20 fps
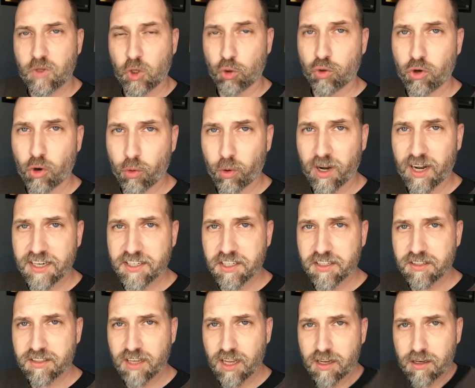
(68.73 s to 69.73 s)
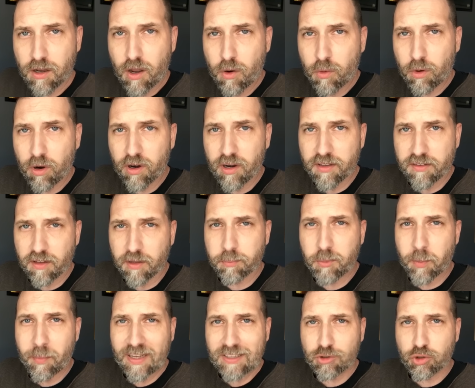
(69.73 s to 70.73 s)
Don't know what I just said? No worries, I'm
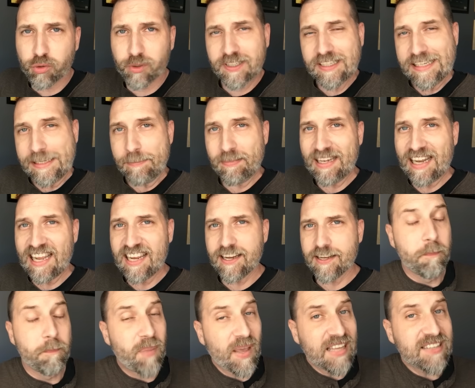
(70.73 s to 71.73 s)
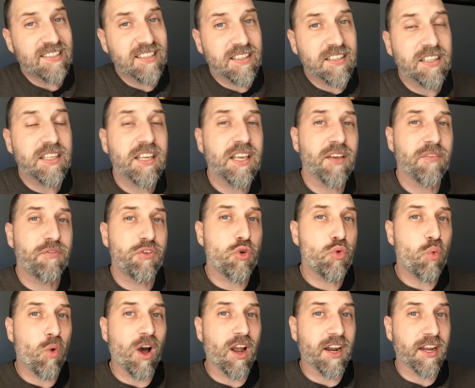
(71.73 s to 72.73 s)
about to explain Basically, if you
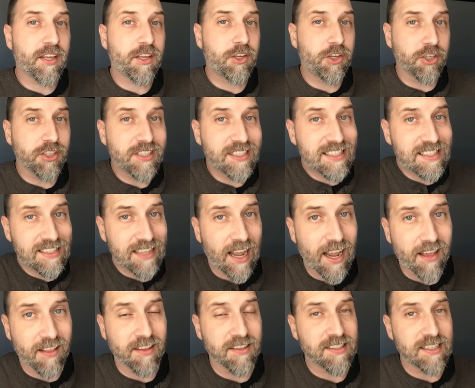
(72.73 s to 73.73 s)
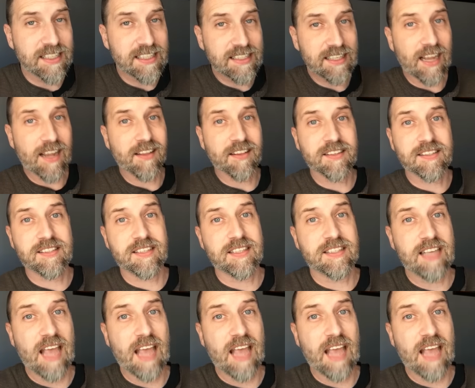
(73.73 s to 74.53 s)
want a good stylus, a stylus that's